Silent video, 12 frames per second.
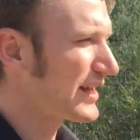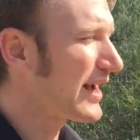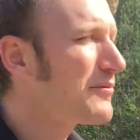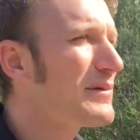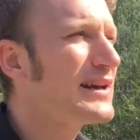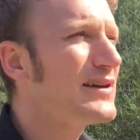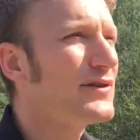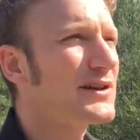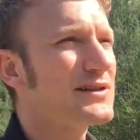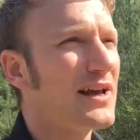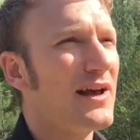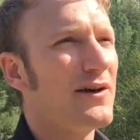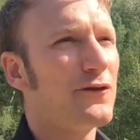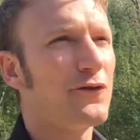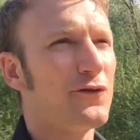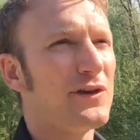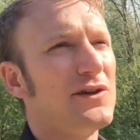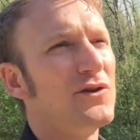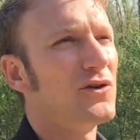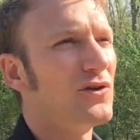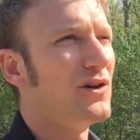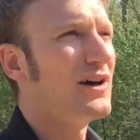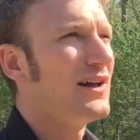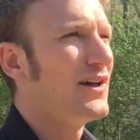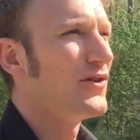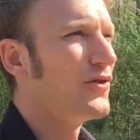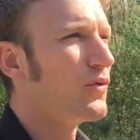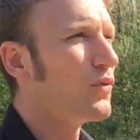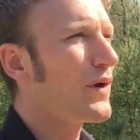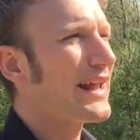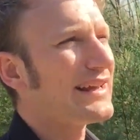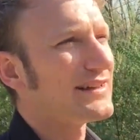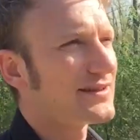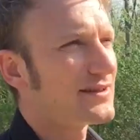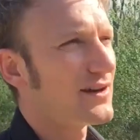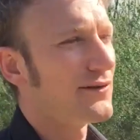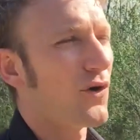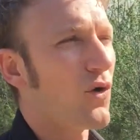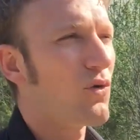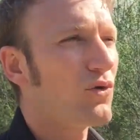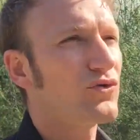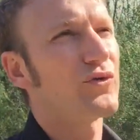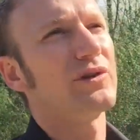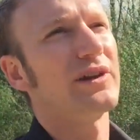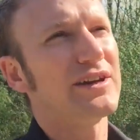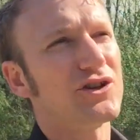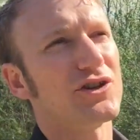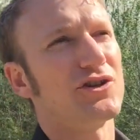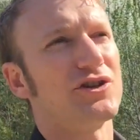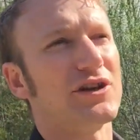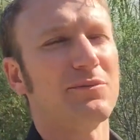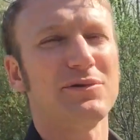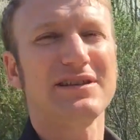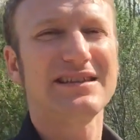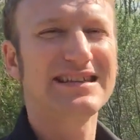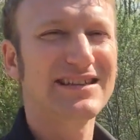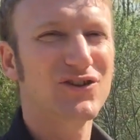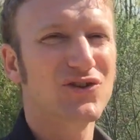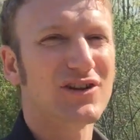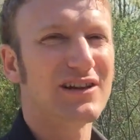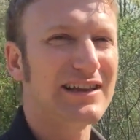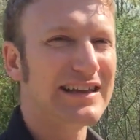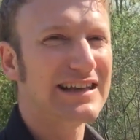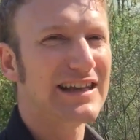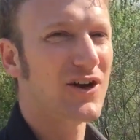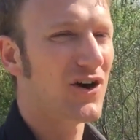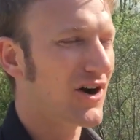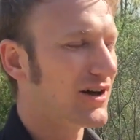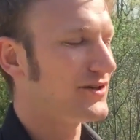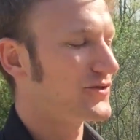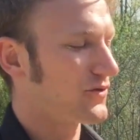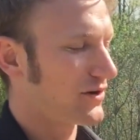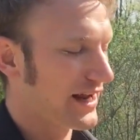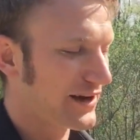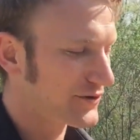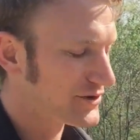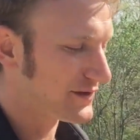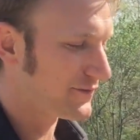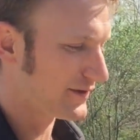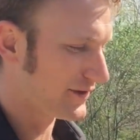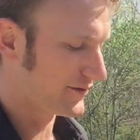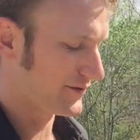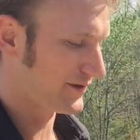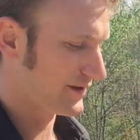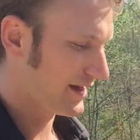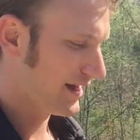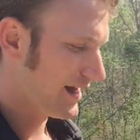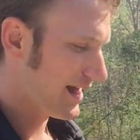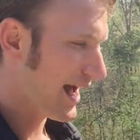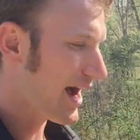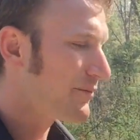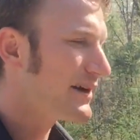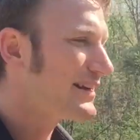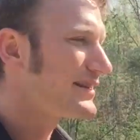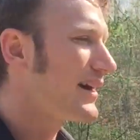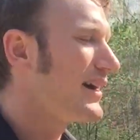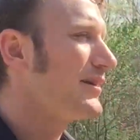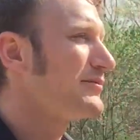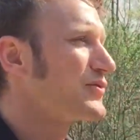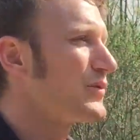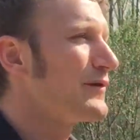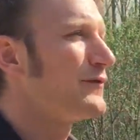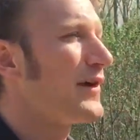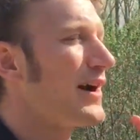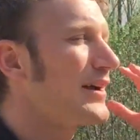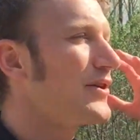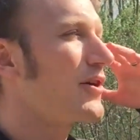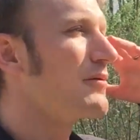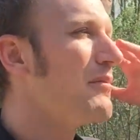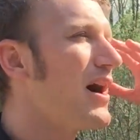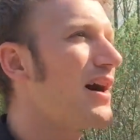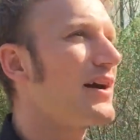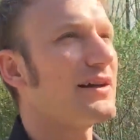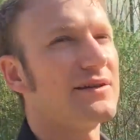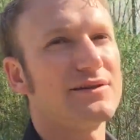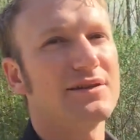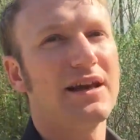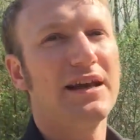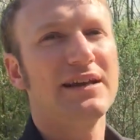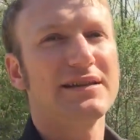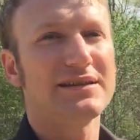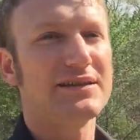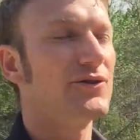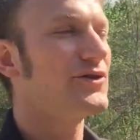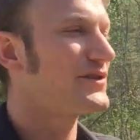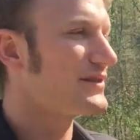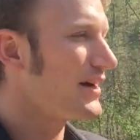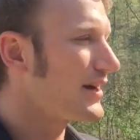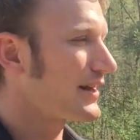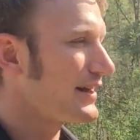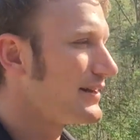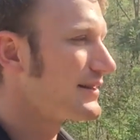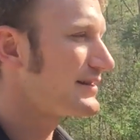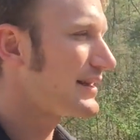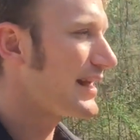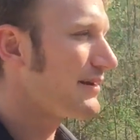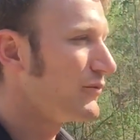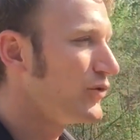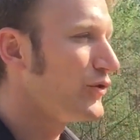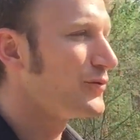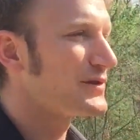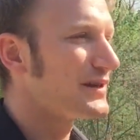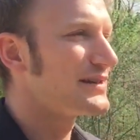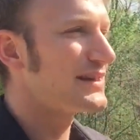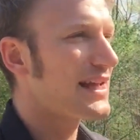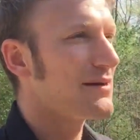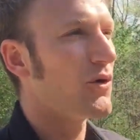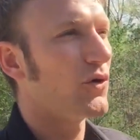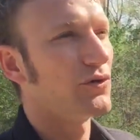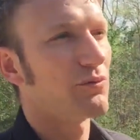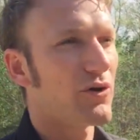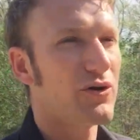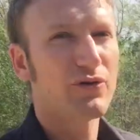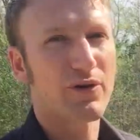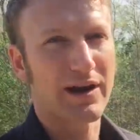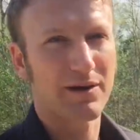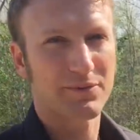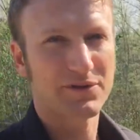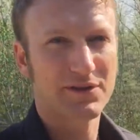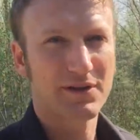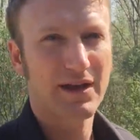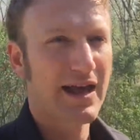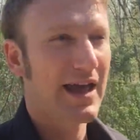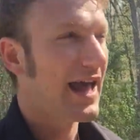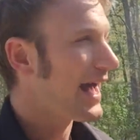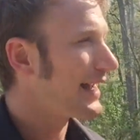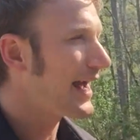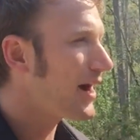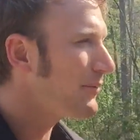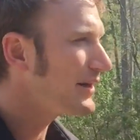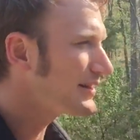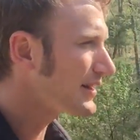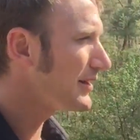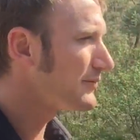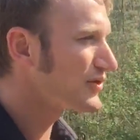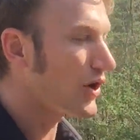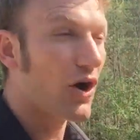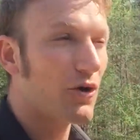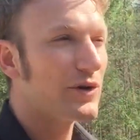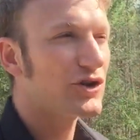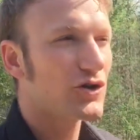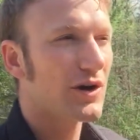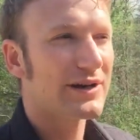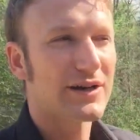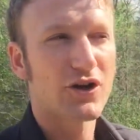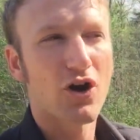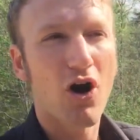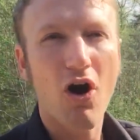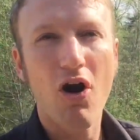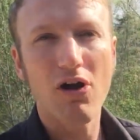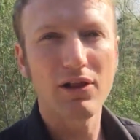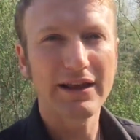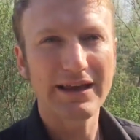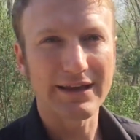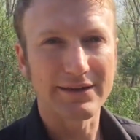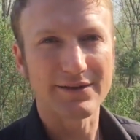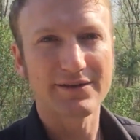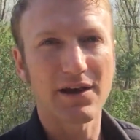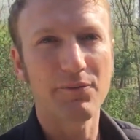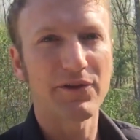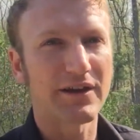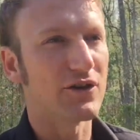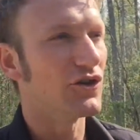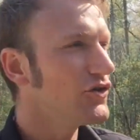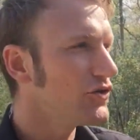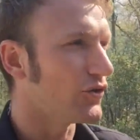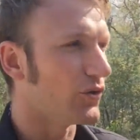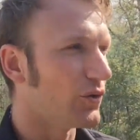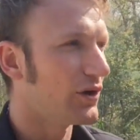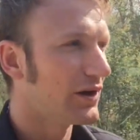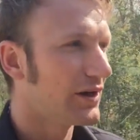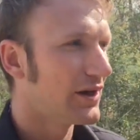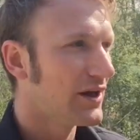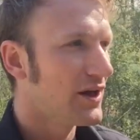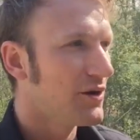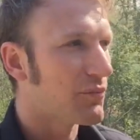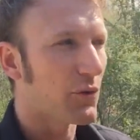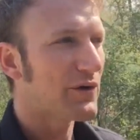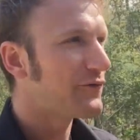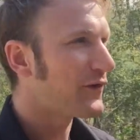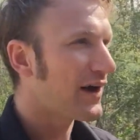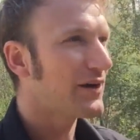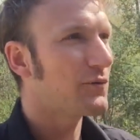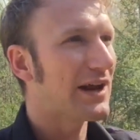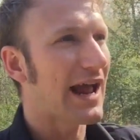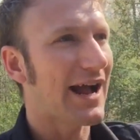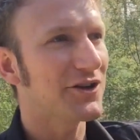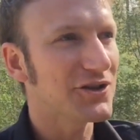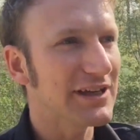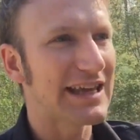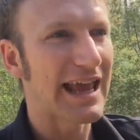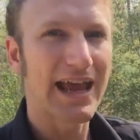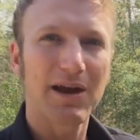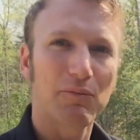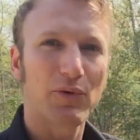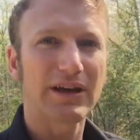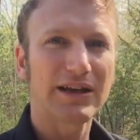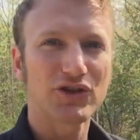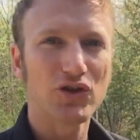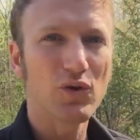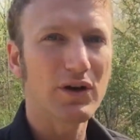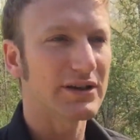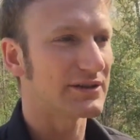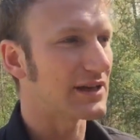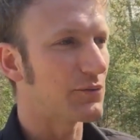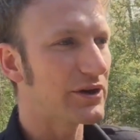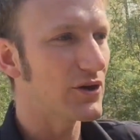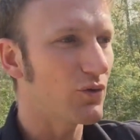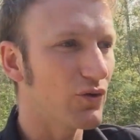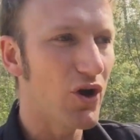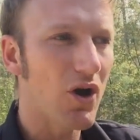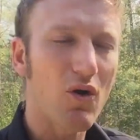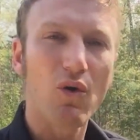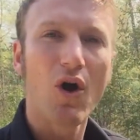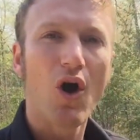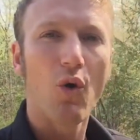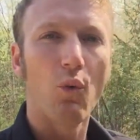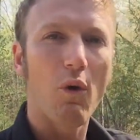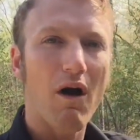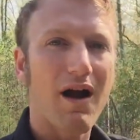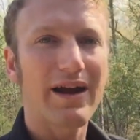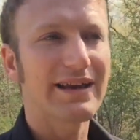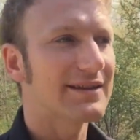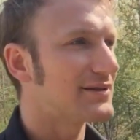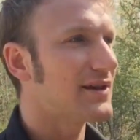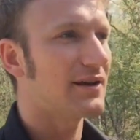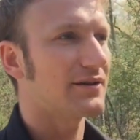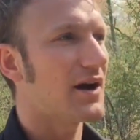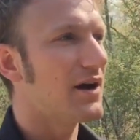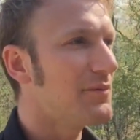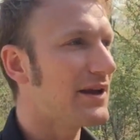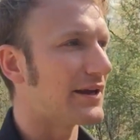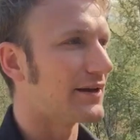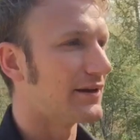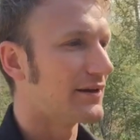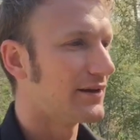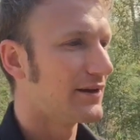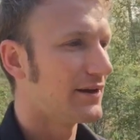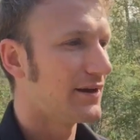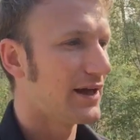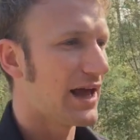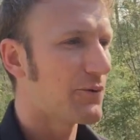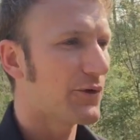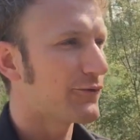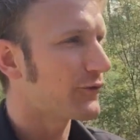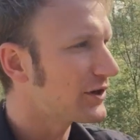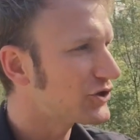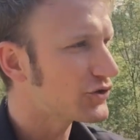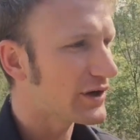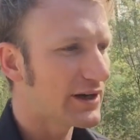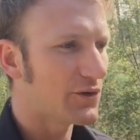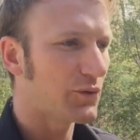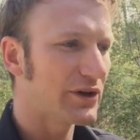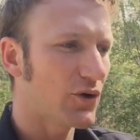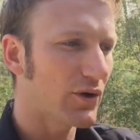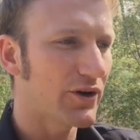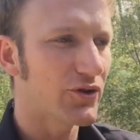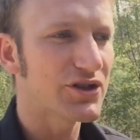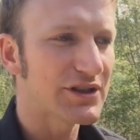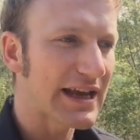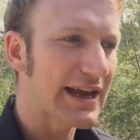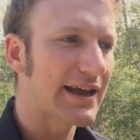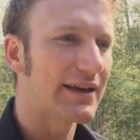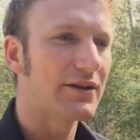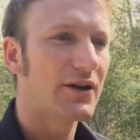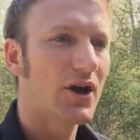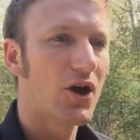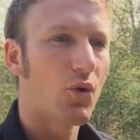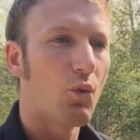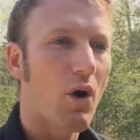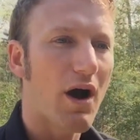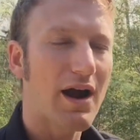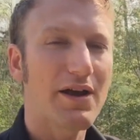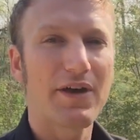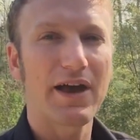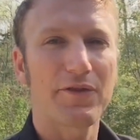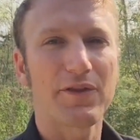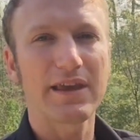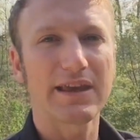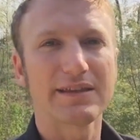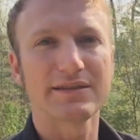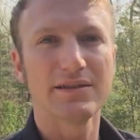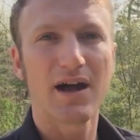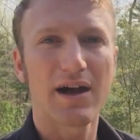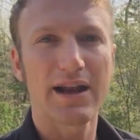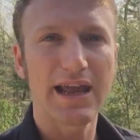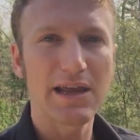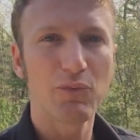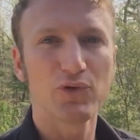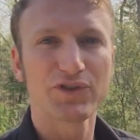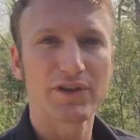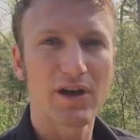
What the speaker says: How many of us feel the weight of old relationships still clinging on to our energy fields? How many times do we find our minds still stuck in the same loops and same old programs? And how many times are we trying to call in something new, but we find we actually can't bring it to us, and we don't know why it's not coming? And we're frustrated, and we don't understand why that thing is not able to